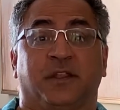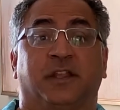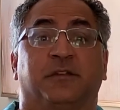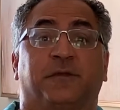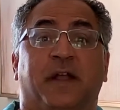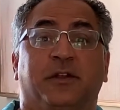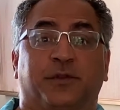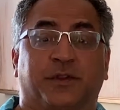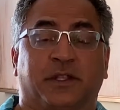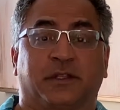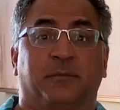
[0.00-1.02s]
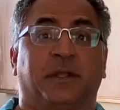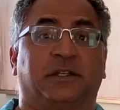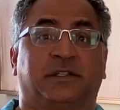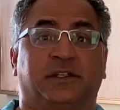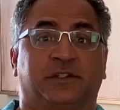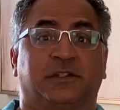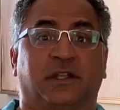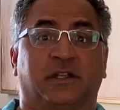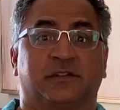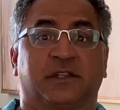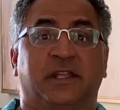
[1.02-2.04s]
And the final thing that meditation
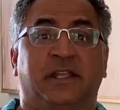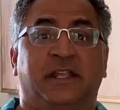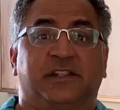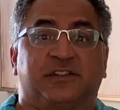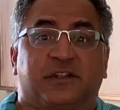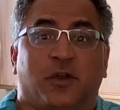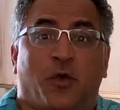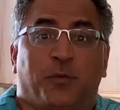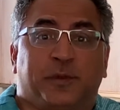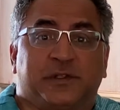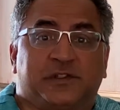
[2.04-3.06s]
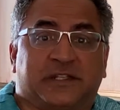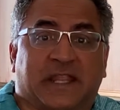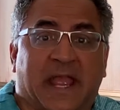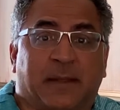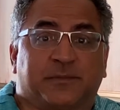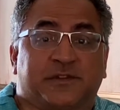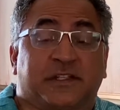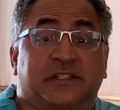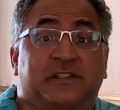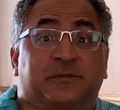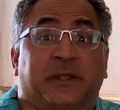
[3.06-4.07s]
does is it opens gaps
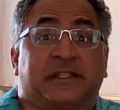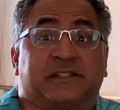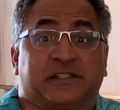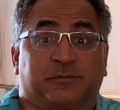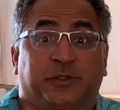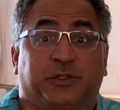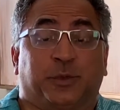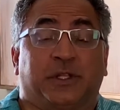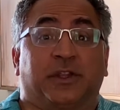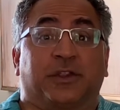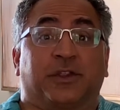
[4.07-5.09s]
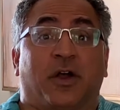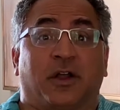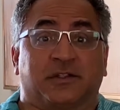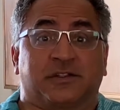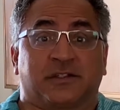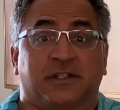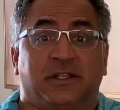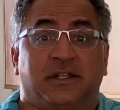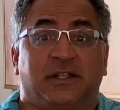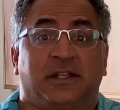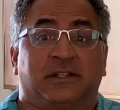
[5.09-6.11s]
and spaces between the thoughts
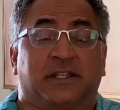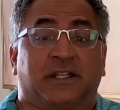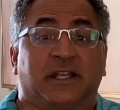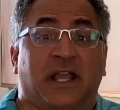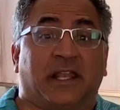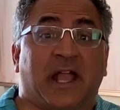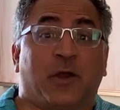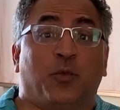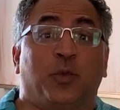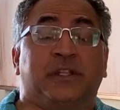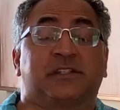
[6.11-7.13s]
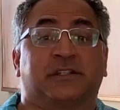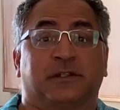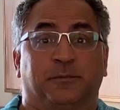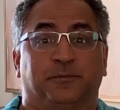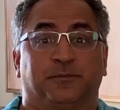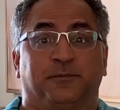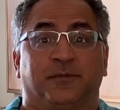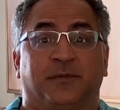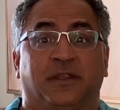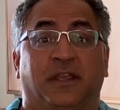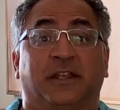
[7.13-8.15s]
that allow wisdom
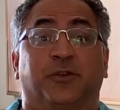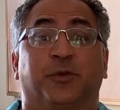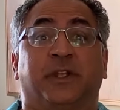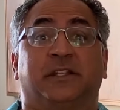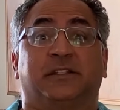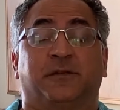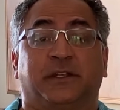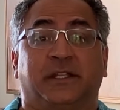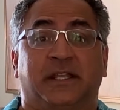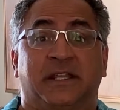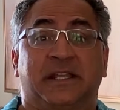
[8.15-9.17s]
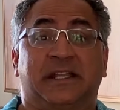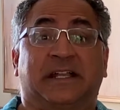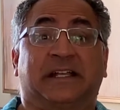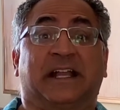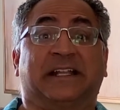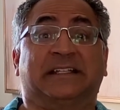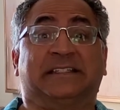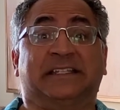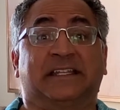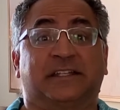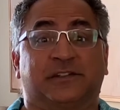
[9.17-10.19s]
and creativity and
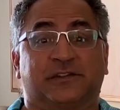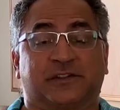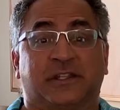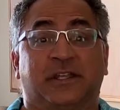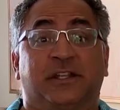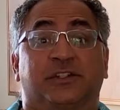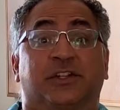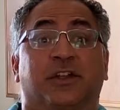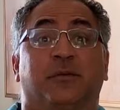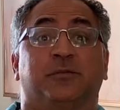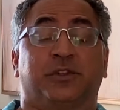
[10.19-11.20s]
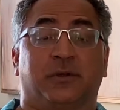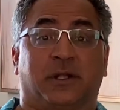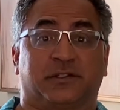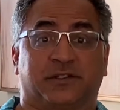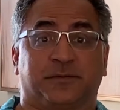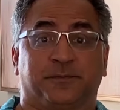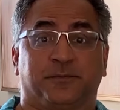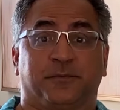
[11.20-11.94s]
ideas to come to us